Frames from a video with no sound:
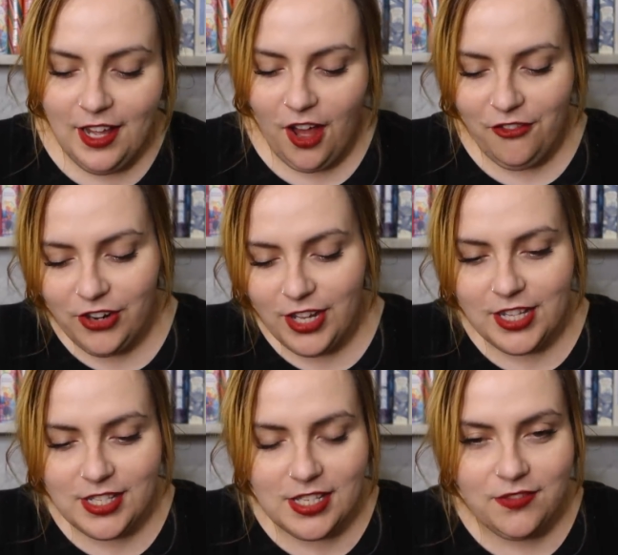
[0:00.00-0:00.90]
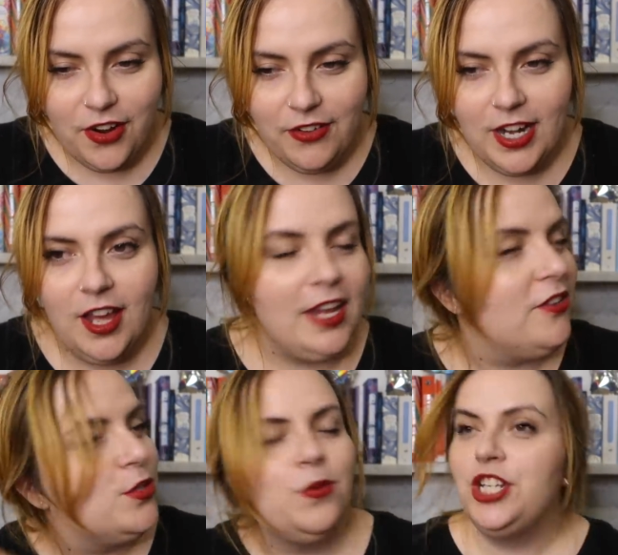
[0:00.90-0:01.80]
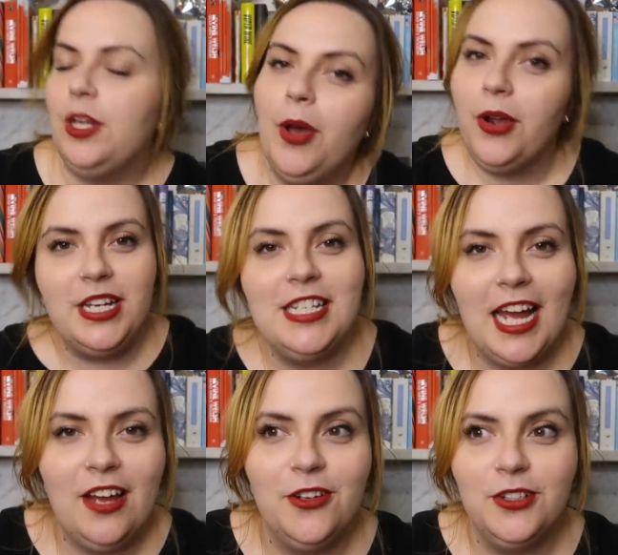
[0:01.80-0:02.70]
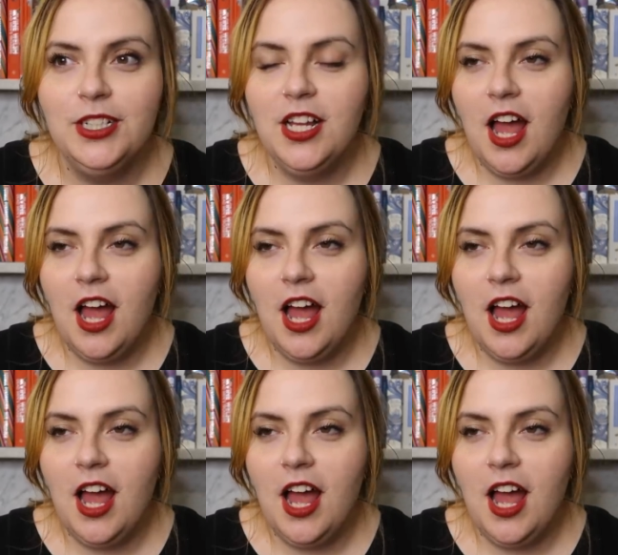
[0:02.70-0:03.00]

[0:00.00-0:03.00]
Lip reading: I feel like there's this very like swishy ponytail